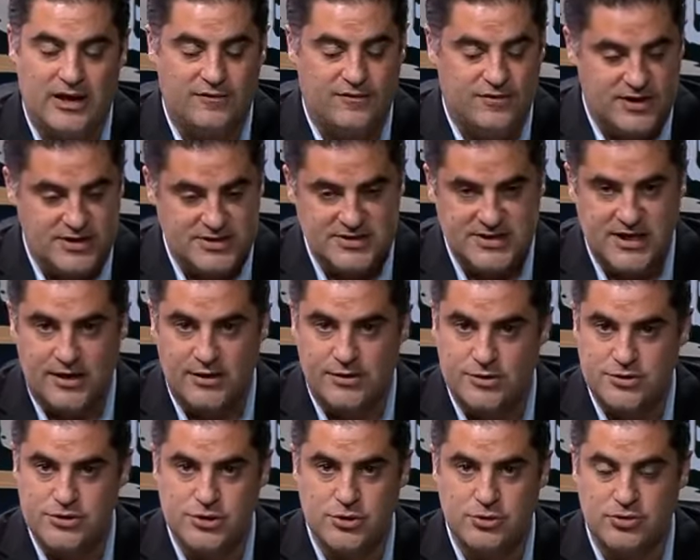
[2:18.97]
if he's
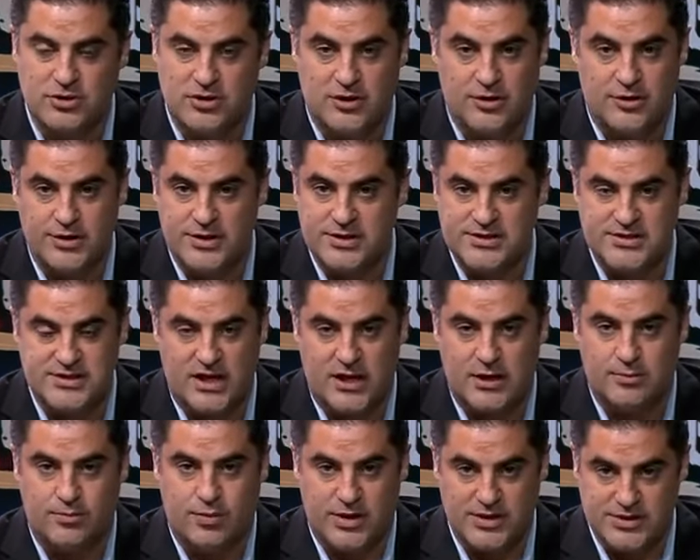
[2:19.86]
telling the truth here, he's
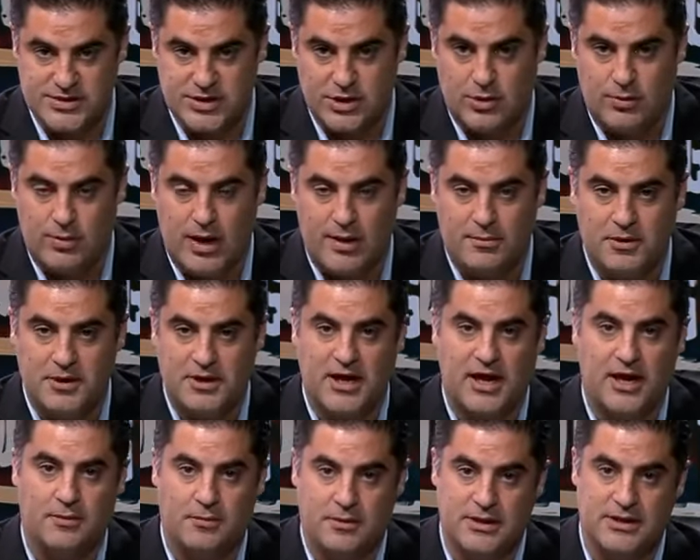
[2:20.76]
saying President Obama
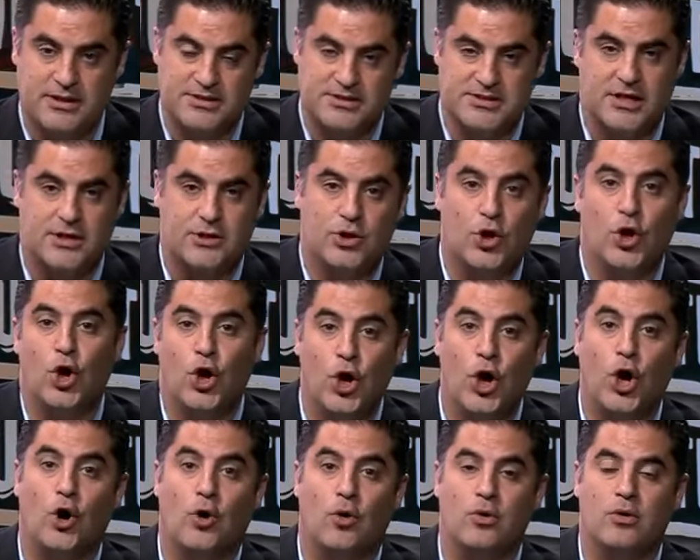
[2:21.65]
came in and said, no, no,
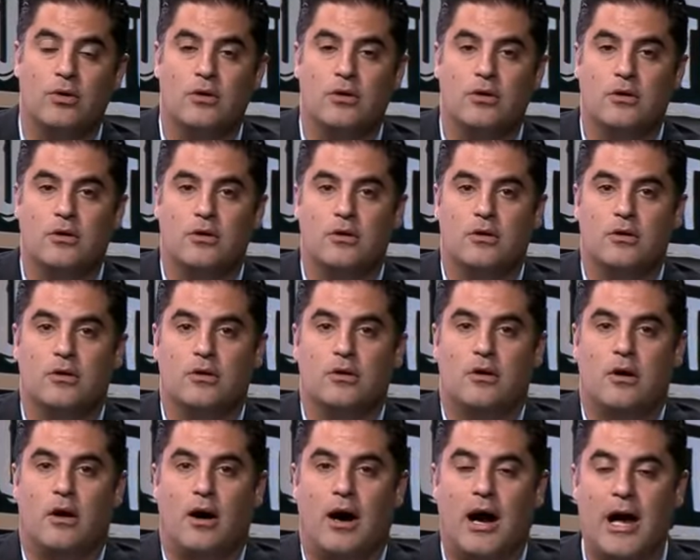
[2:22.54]
no.
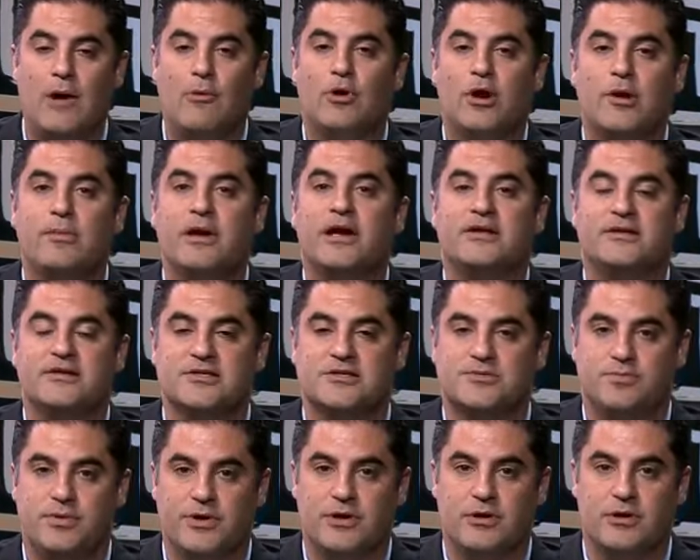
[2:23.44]
I want to make
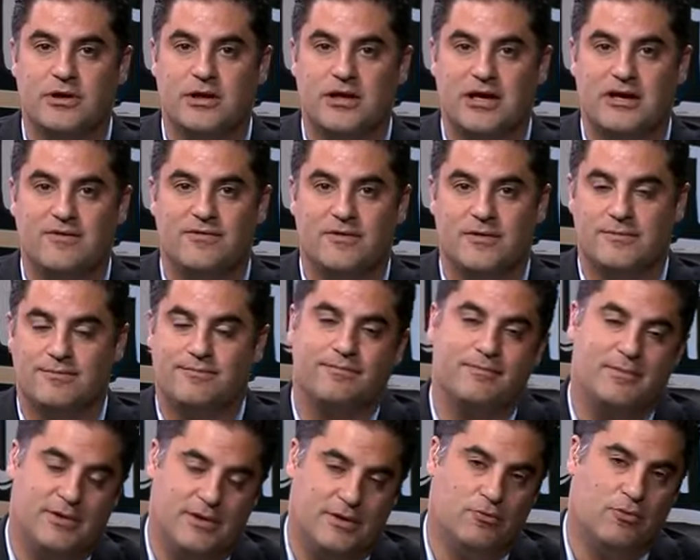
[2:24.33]
this bill
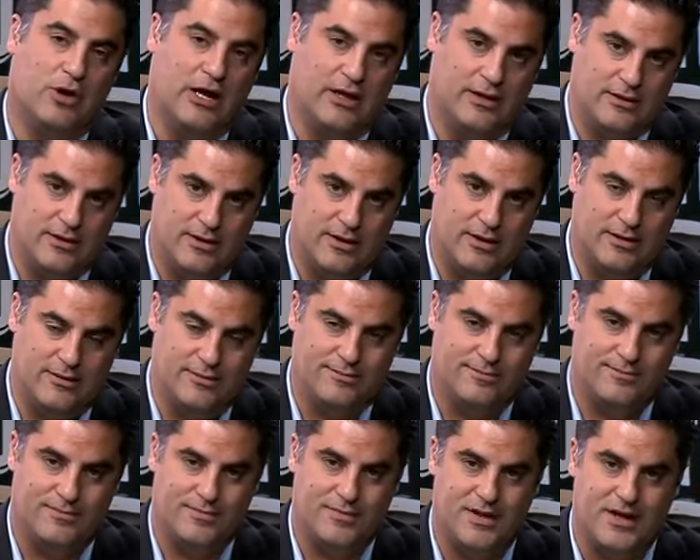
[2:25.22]
even, well,
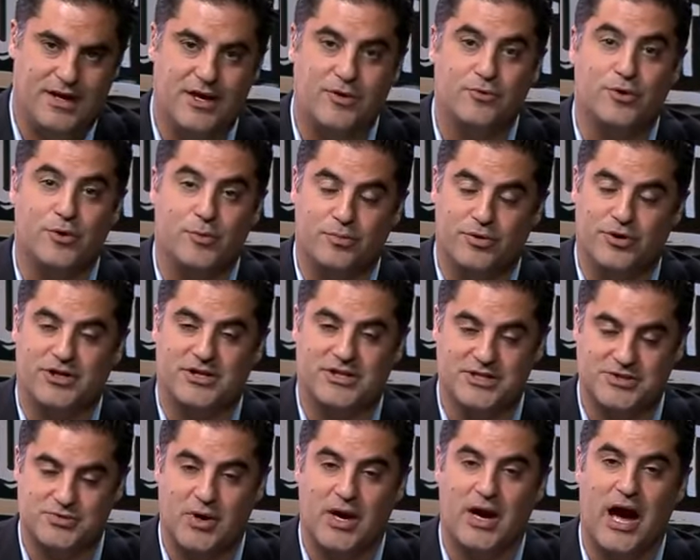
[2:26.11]
he wouldn't put it
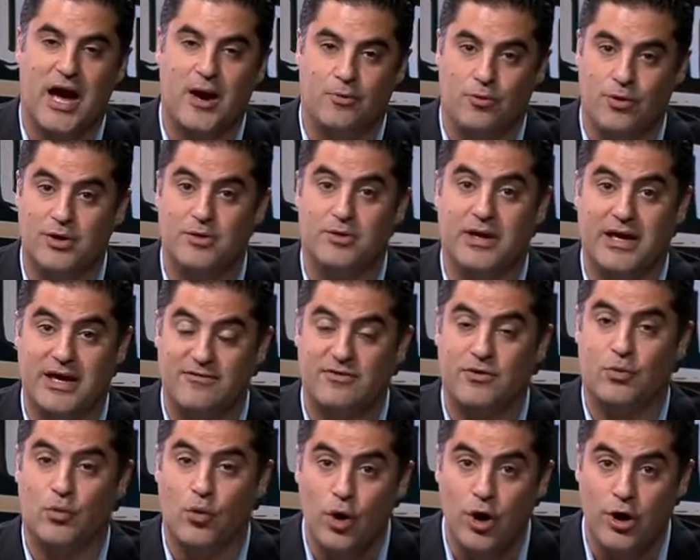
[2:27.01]
this way. I would,
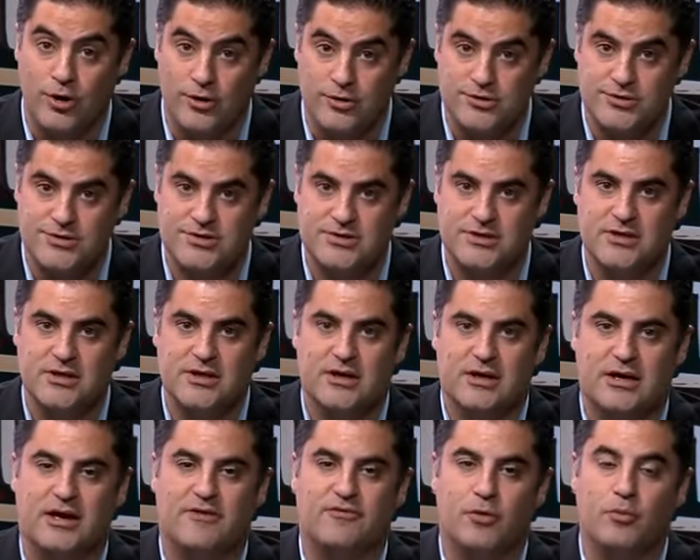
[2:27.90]
even worse,
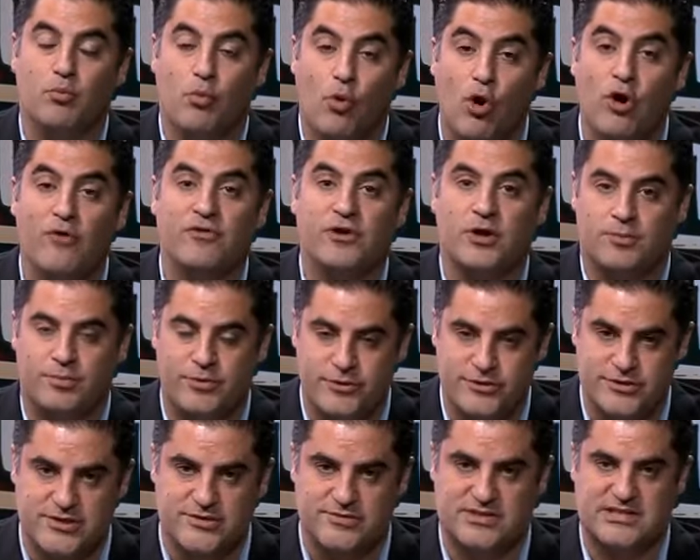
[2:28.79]
even more of an
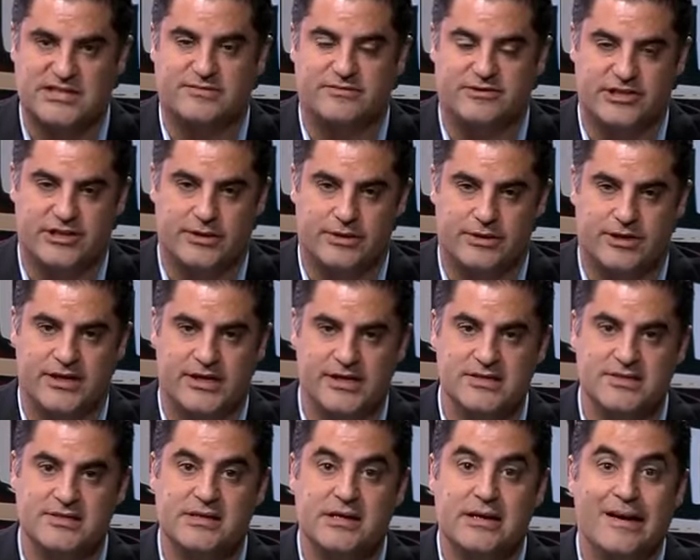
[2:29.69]
abuse of civil
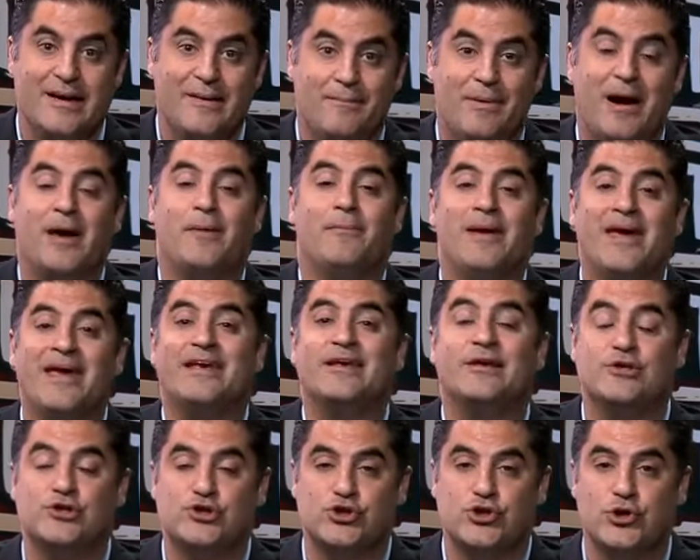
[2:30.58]
liberties by
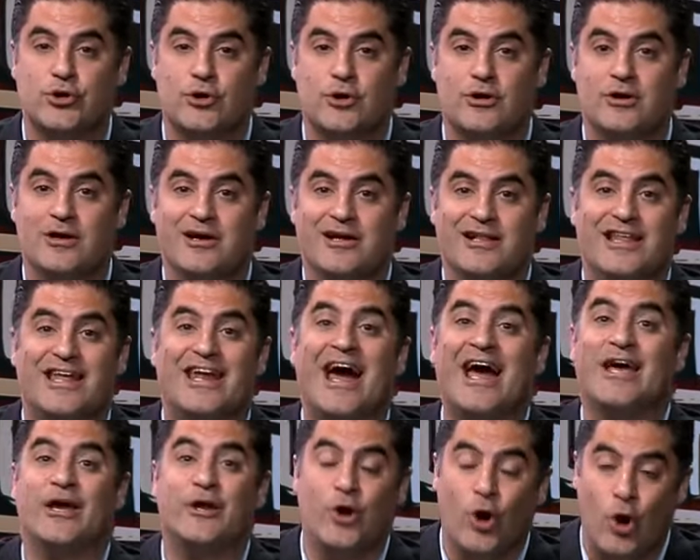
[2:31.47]
making sure that
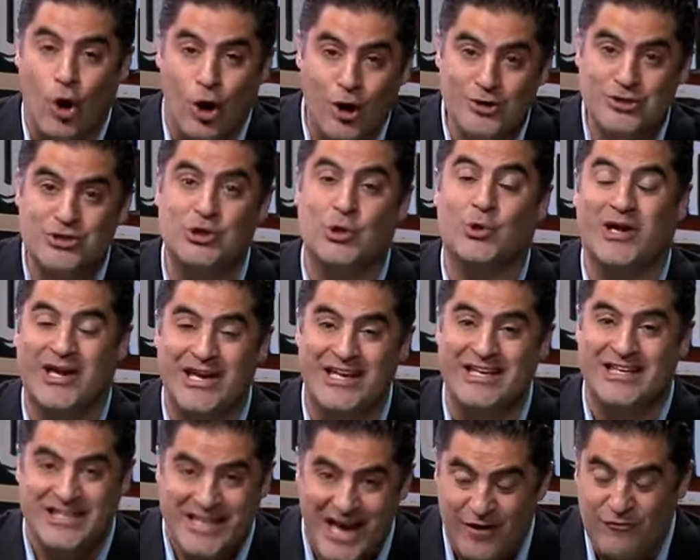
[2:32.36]
I can also
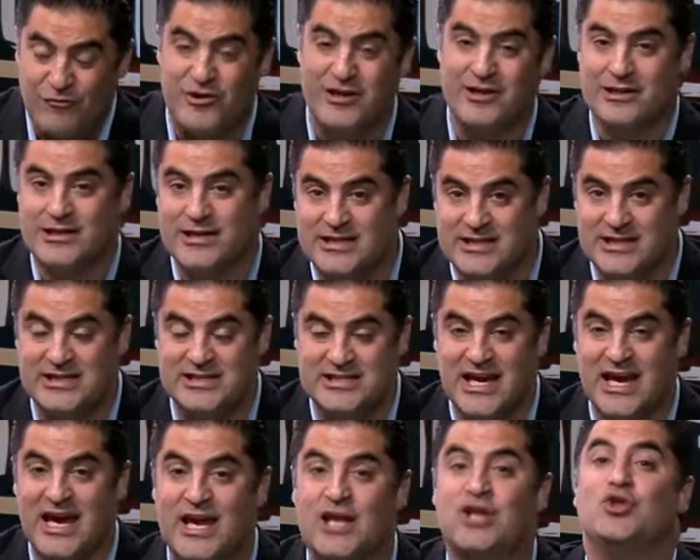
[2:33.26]
indefinitely
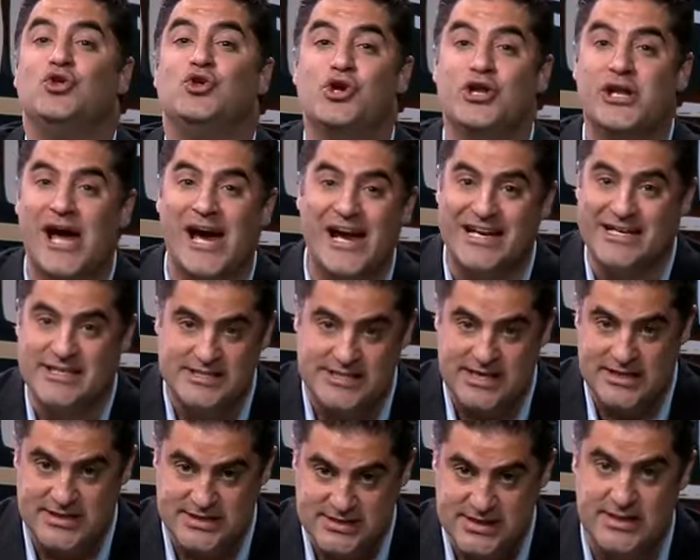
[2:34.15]
detain United
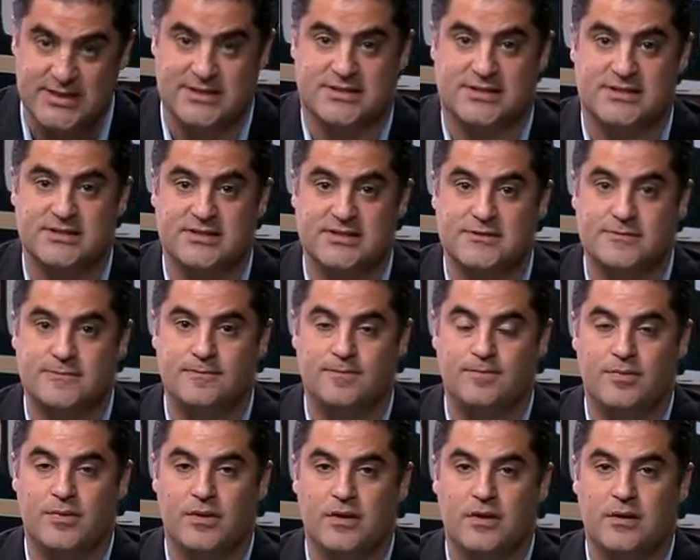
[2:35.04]
States citizens.
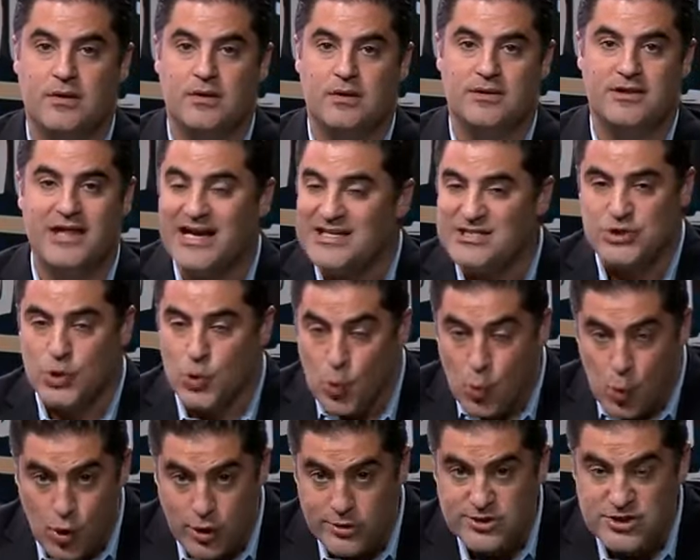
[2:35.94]
That's the
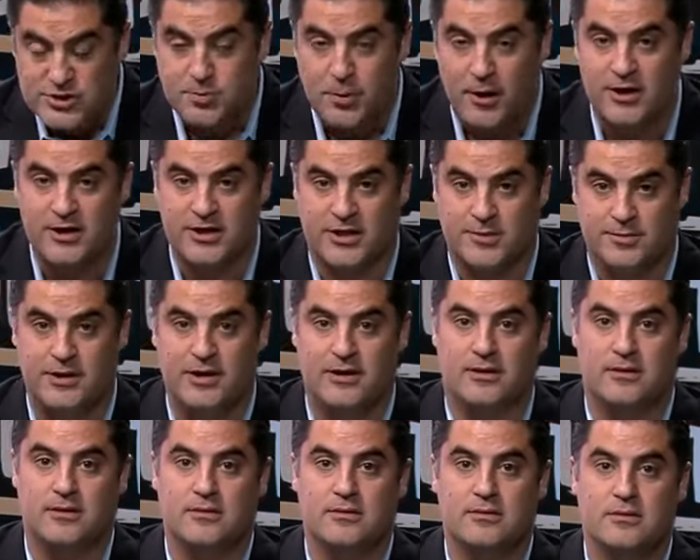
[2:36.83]
worst part of the
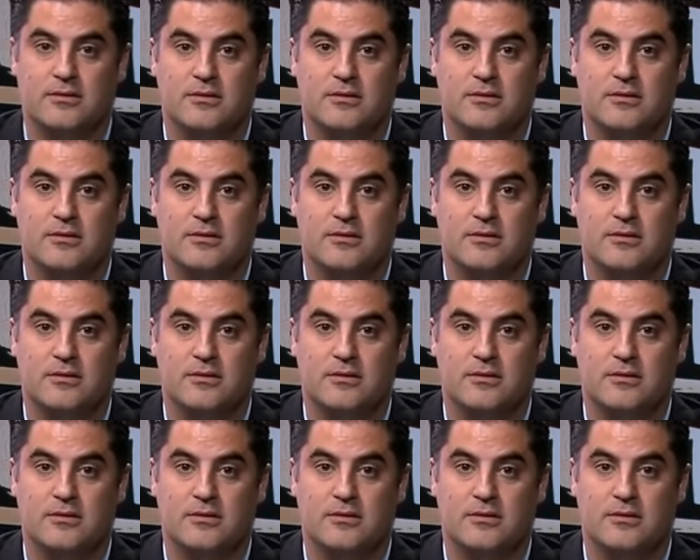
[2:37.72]
bill.